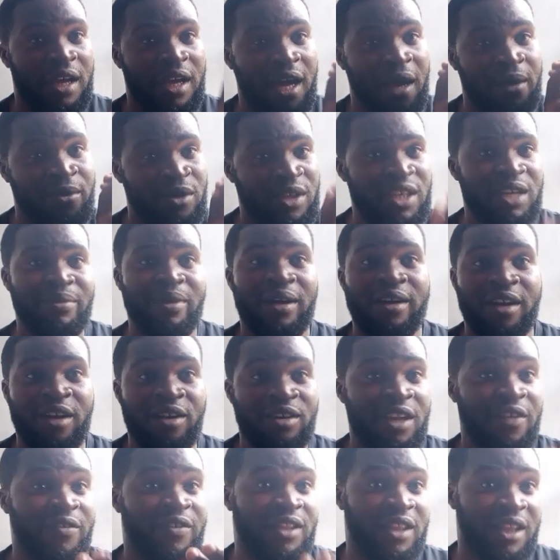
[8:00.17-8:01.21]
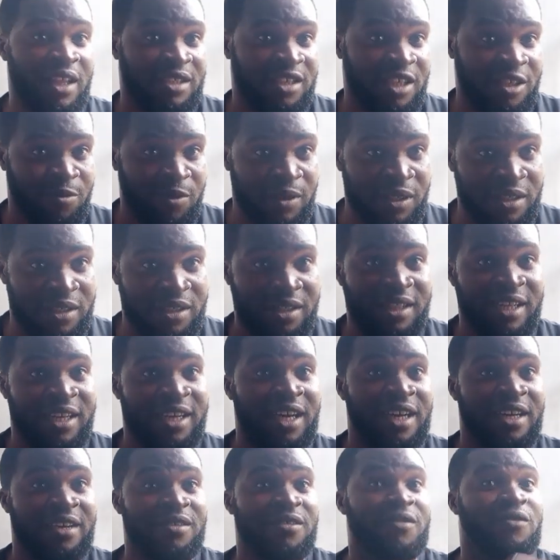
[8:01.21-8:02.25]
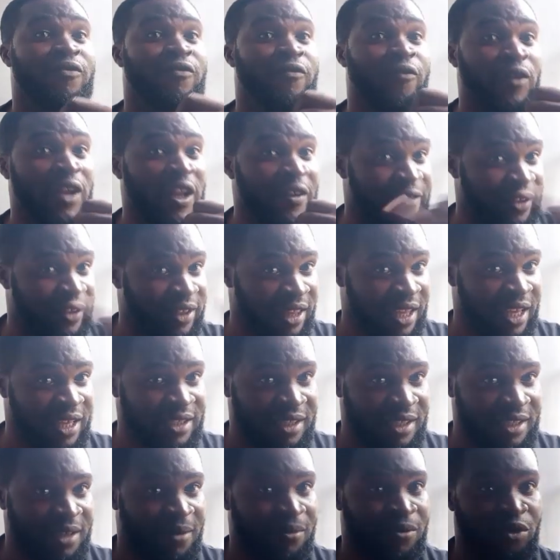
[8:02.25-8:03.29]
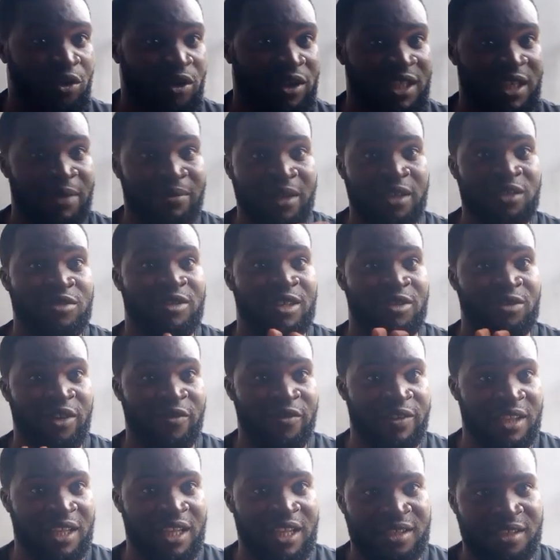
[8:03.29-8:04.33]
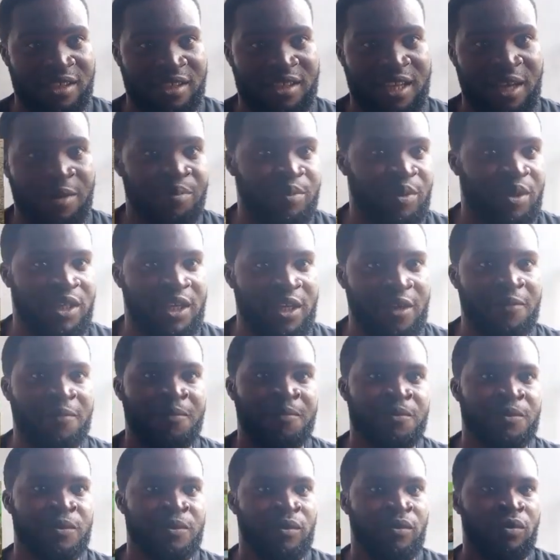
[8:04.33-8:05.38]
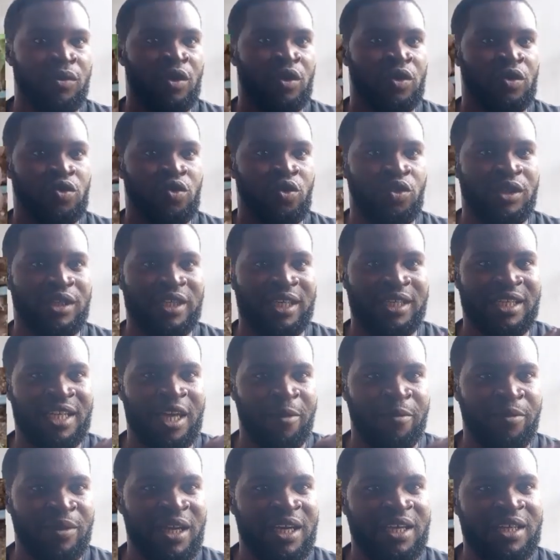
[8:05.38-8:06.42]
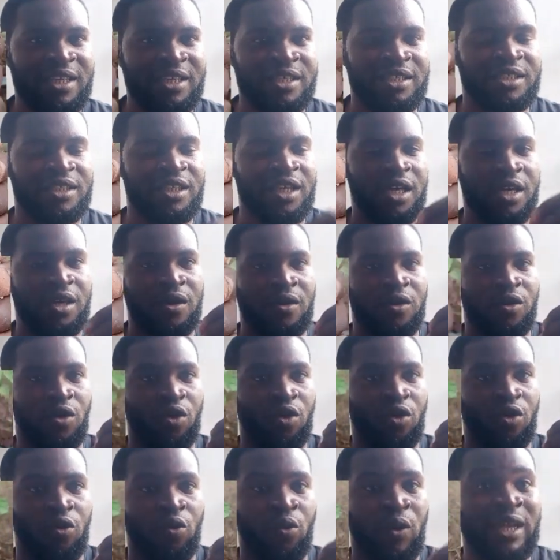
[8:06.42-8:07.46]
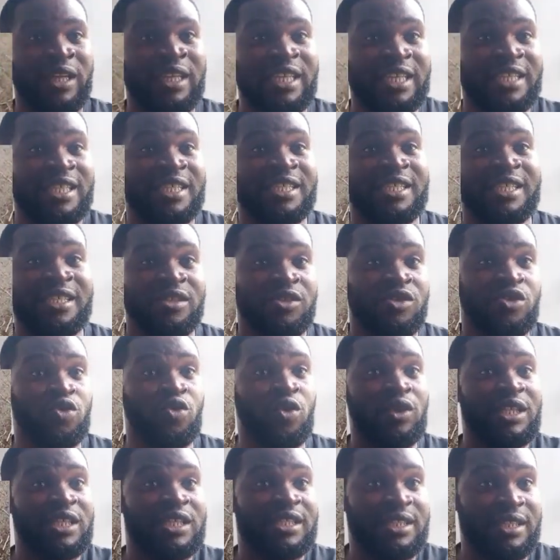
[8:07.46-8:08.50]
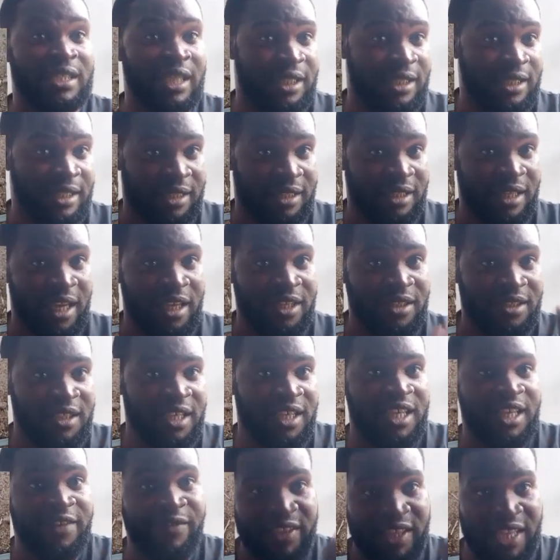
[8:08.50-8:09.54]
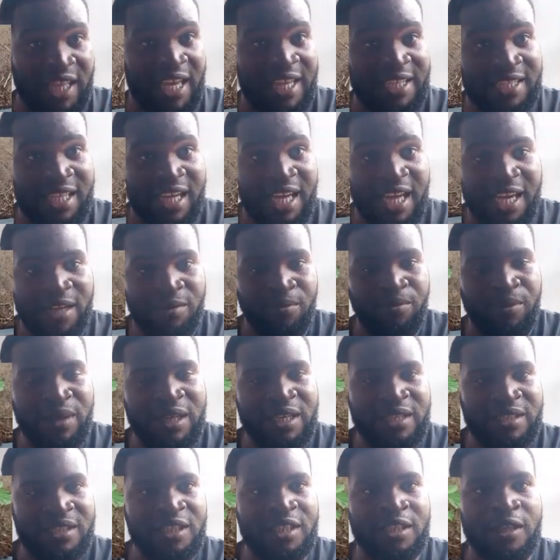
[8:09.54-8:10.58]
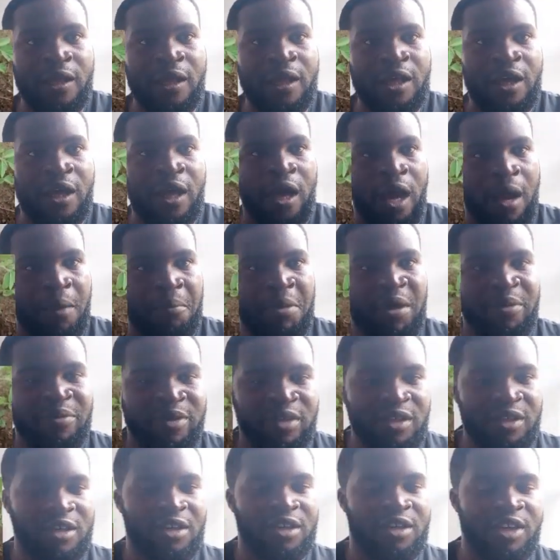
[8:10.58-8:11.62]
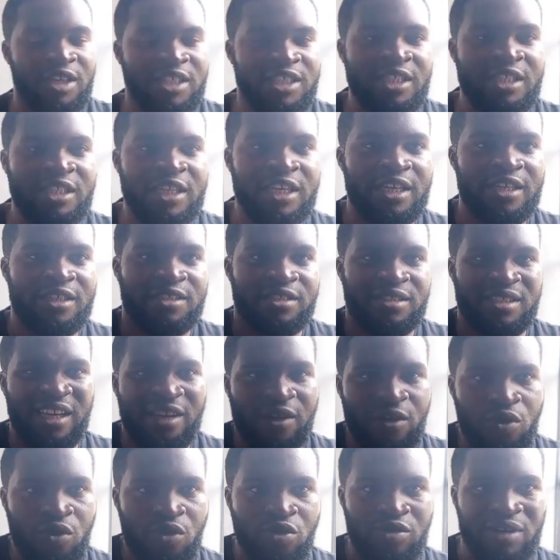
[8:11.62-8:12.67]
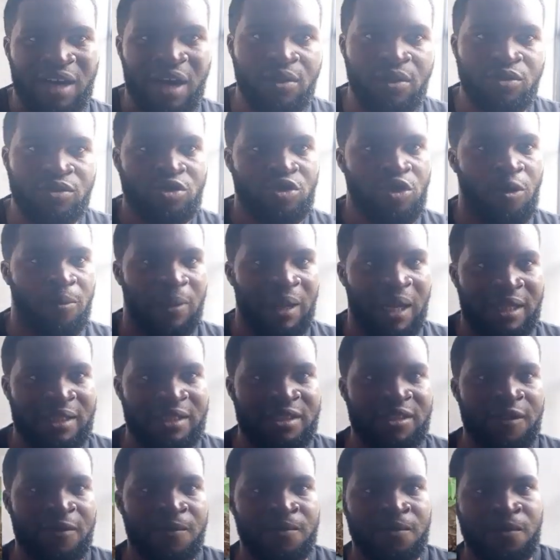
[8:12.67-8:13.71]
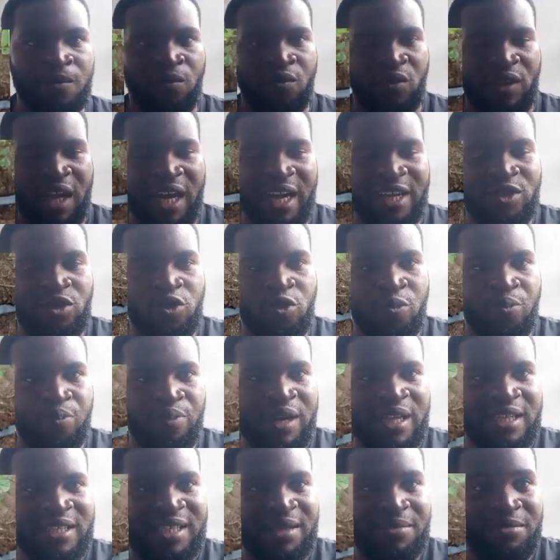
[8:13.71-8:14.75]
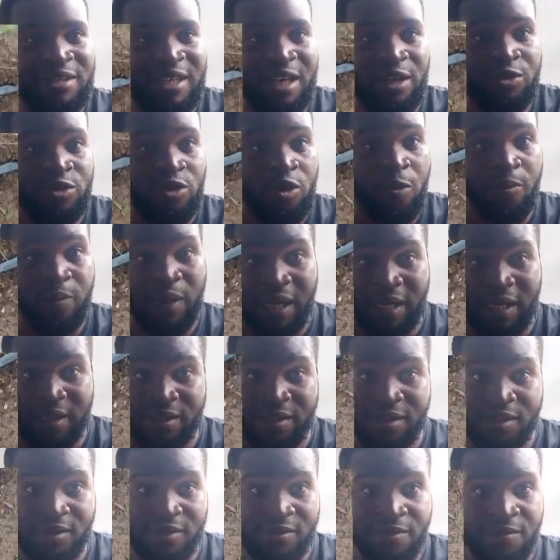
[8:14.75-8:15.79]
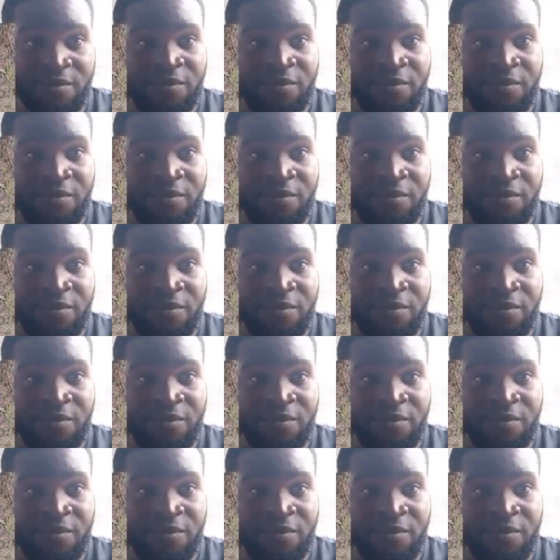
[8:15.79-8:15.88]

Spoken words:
I'm talking about granular fertilizers, please. There are foliar fertilizers. I'm talking about granular fertilizers, NPK. So you can apply it when it is in solid state, that is taking fertilizer and placing, maybe creating a circle around your plant, and you place them around your plants.